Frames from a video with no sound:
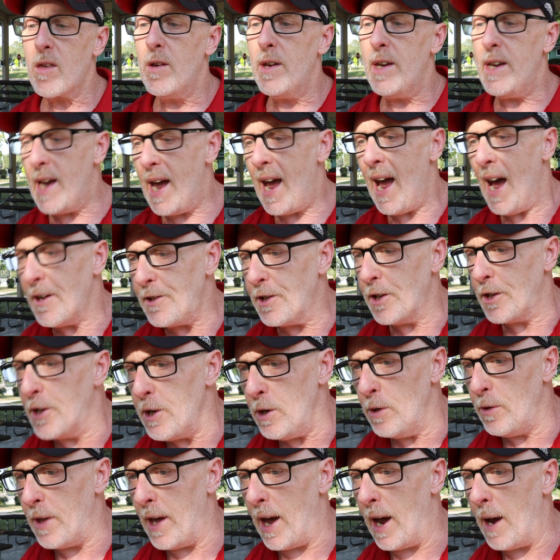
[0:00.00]
he had to
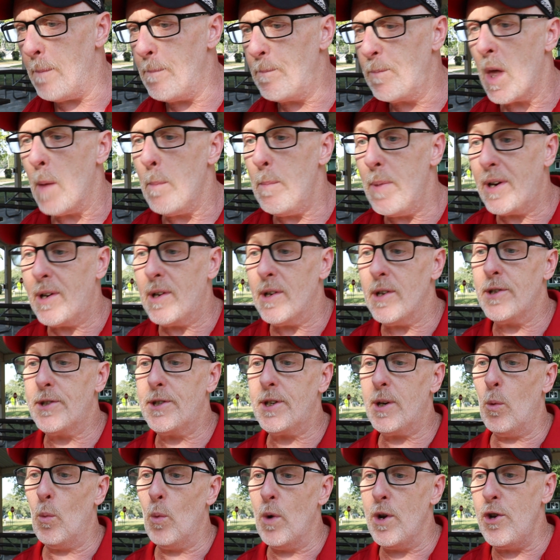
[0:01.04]
do that
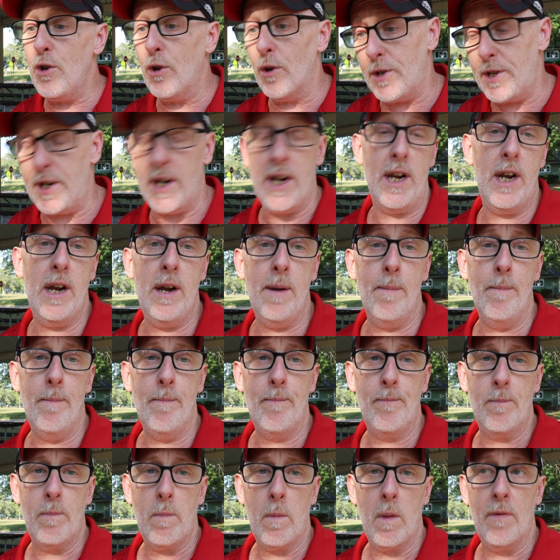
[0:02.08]
because when your team,
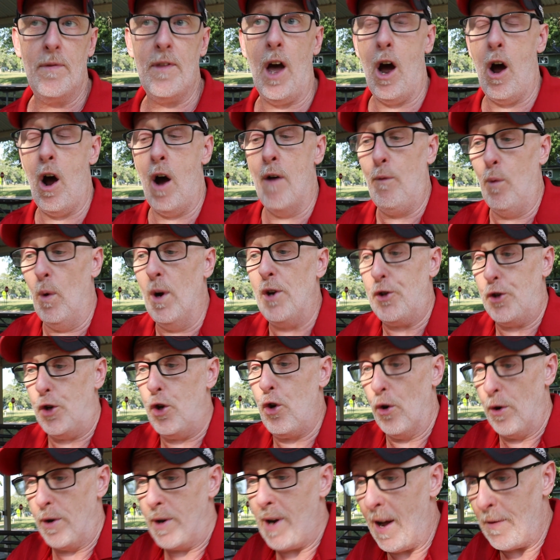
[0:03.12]
of which
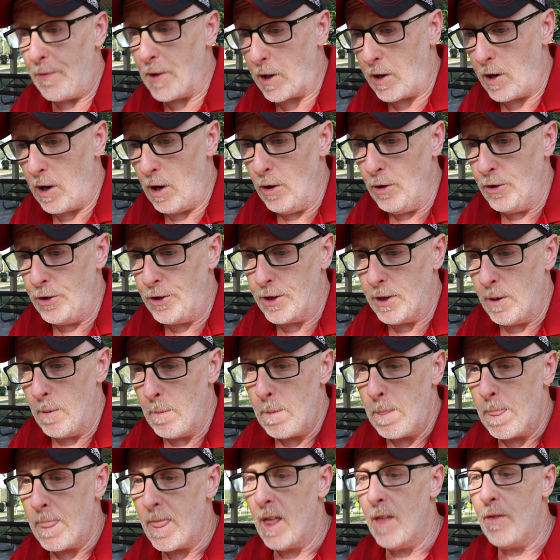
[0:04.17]
you're not the coach,
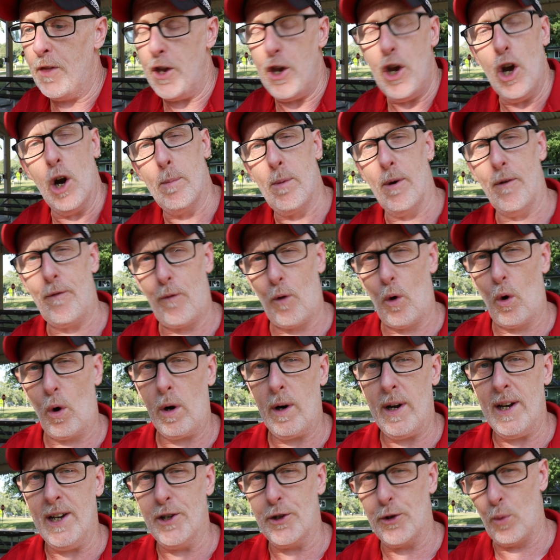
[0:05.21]
the year before
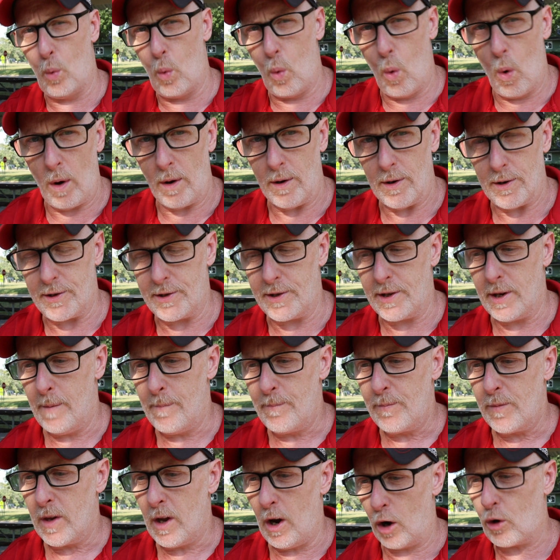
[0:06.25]
is
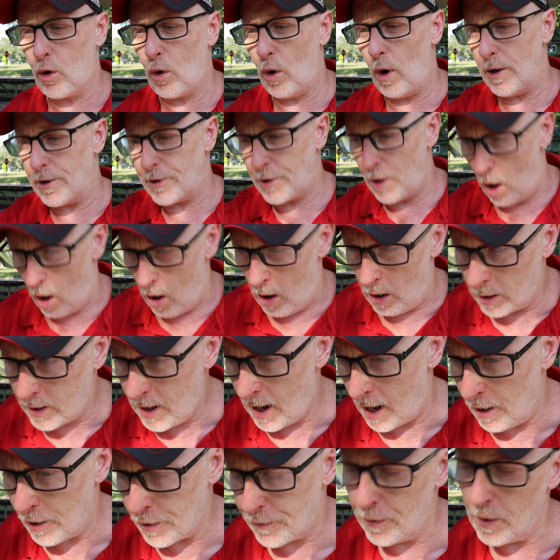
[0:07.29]
worst across all
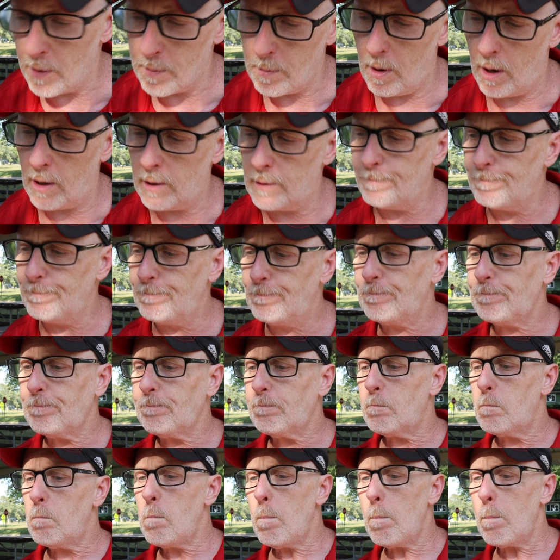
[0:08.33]
college football
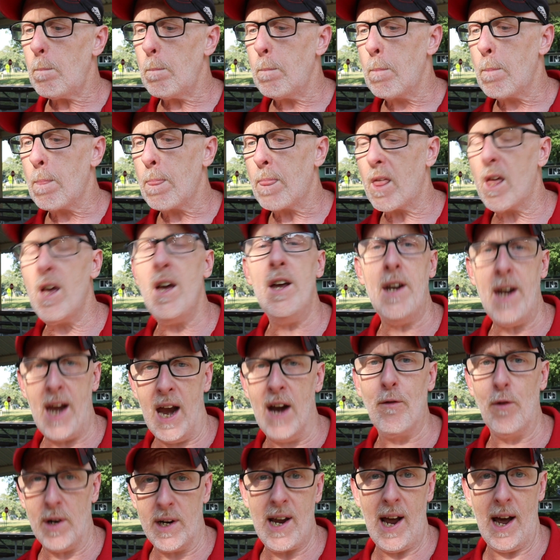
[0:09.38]
in
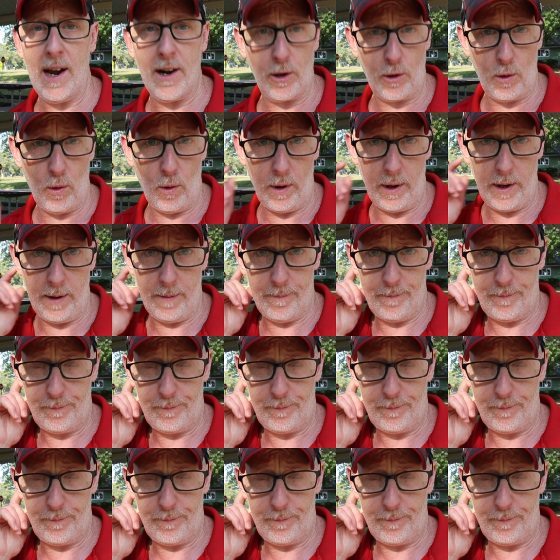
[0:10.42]
every category.